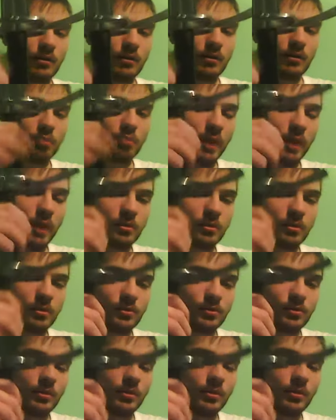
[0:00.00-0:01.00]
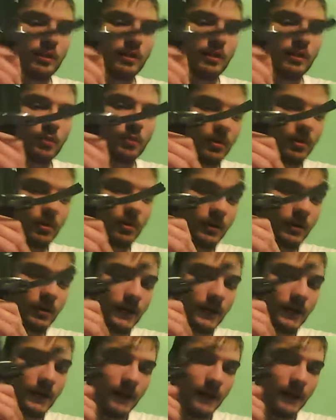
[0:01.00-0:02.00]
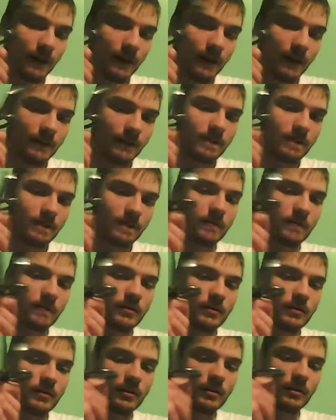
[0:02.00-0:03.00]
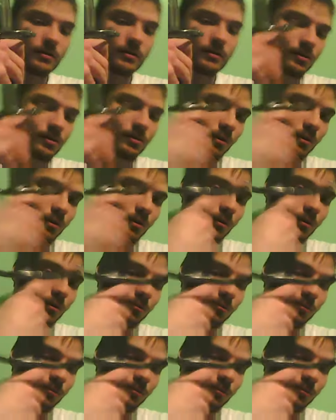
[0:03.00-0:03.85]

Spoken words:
proper sword anymore. And so,